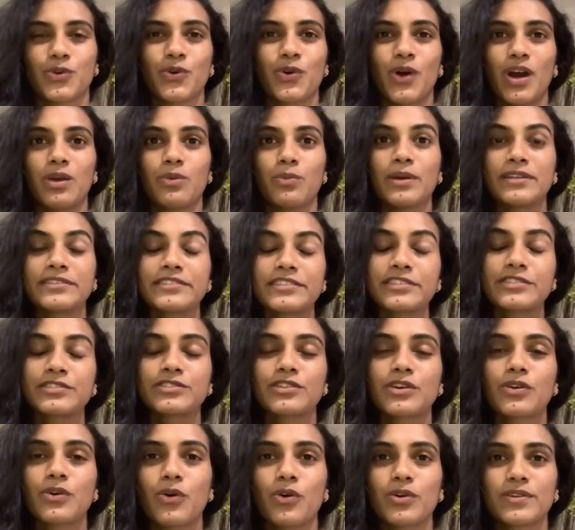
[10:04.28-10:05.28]
So I went
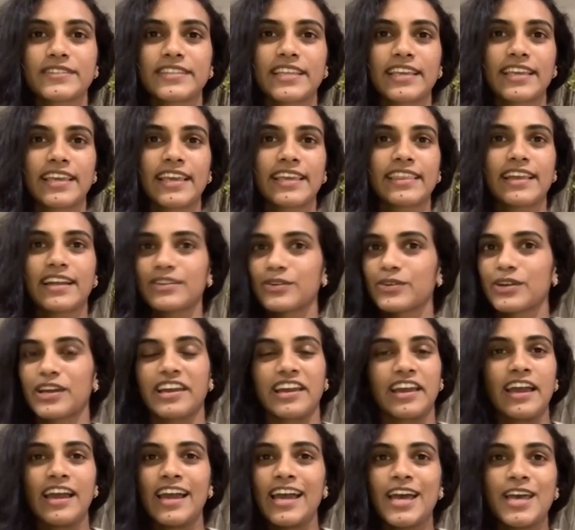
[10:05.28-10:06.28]
into the court thinking that
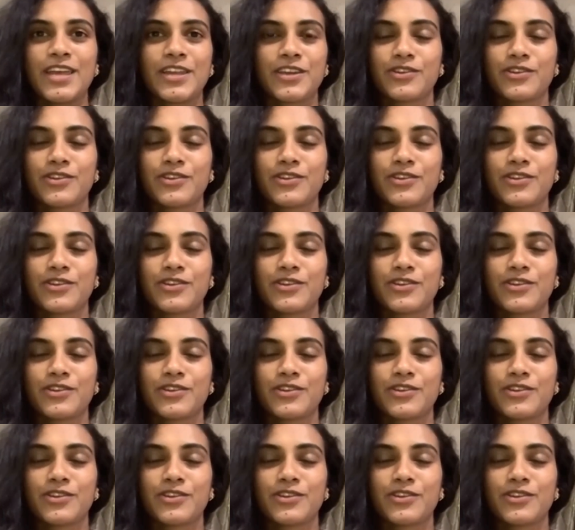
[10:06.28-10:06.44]
okay,